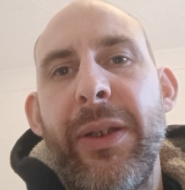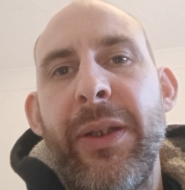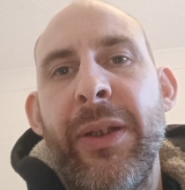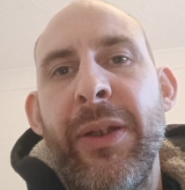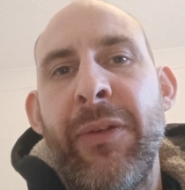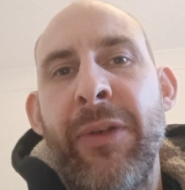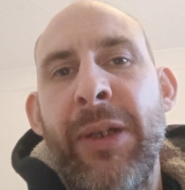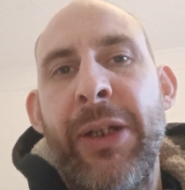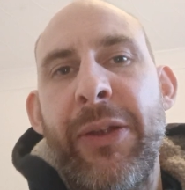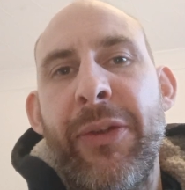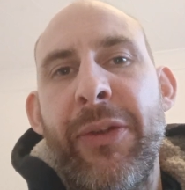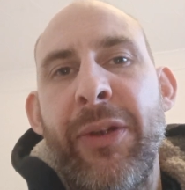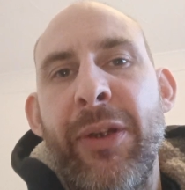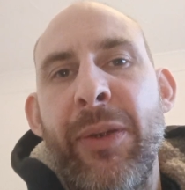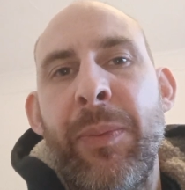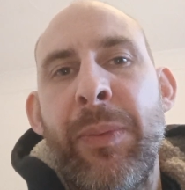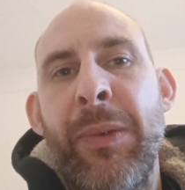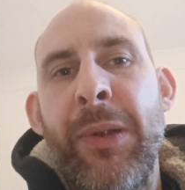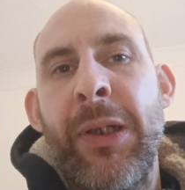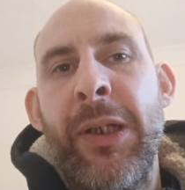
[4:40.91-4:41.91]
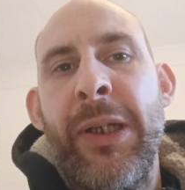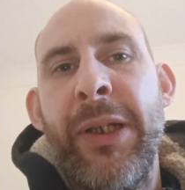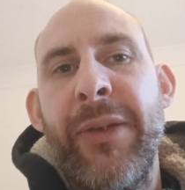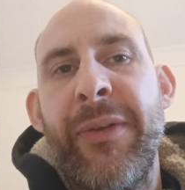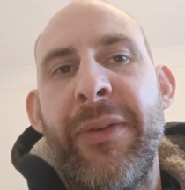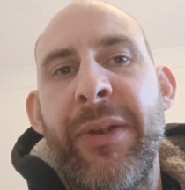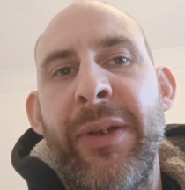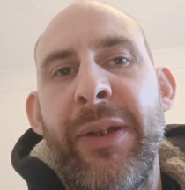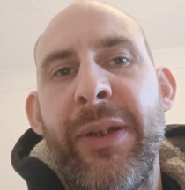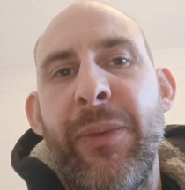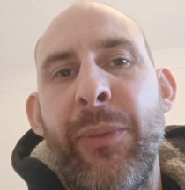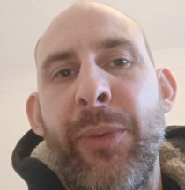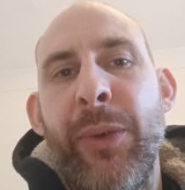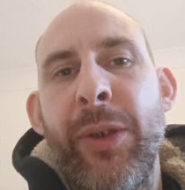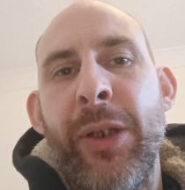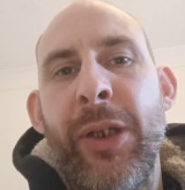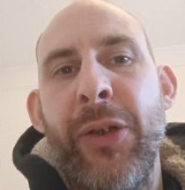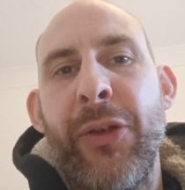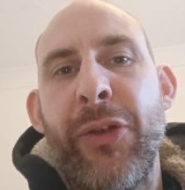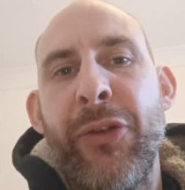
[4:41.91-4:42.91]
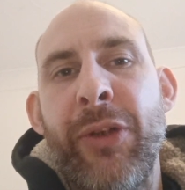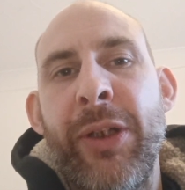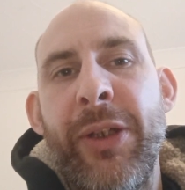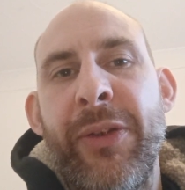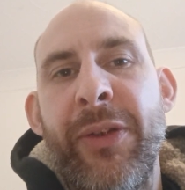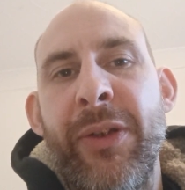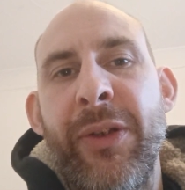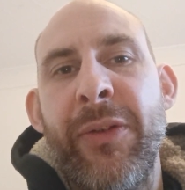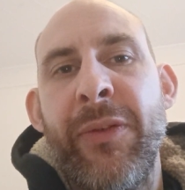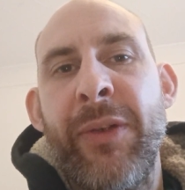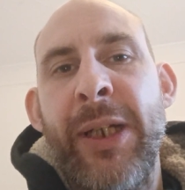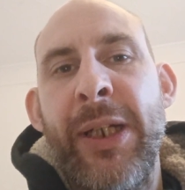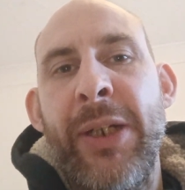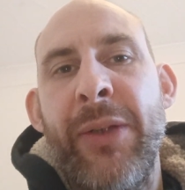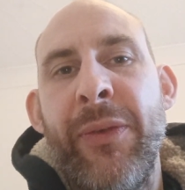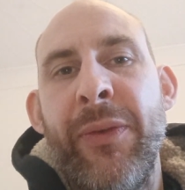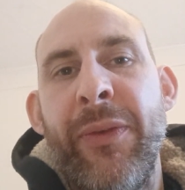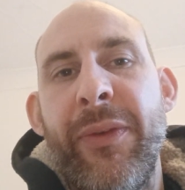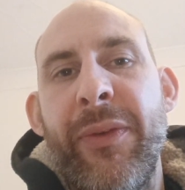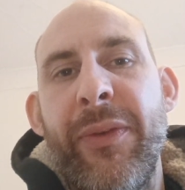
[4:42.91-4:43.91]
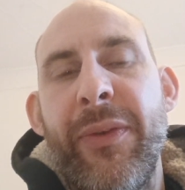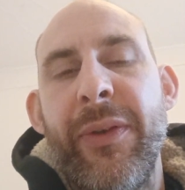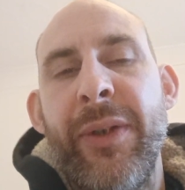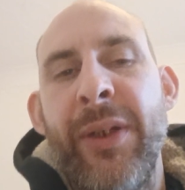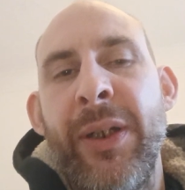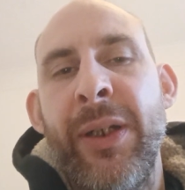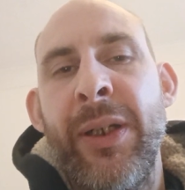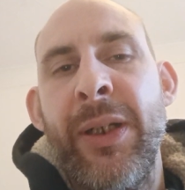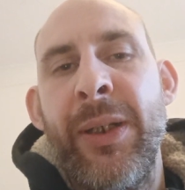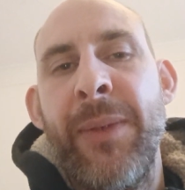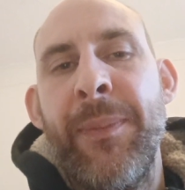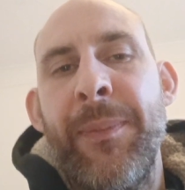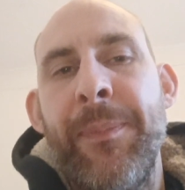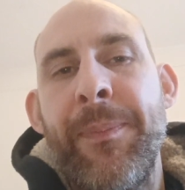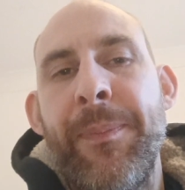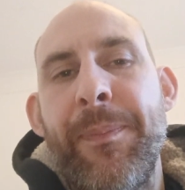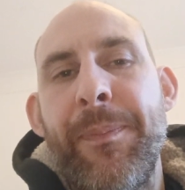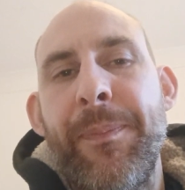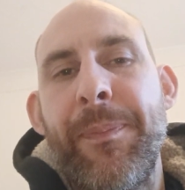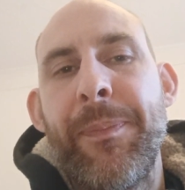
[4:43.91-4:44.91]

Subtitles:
the ground to the appliance, and it will go straight to the ground on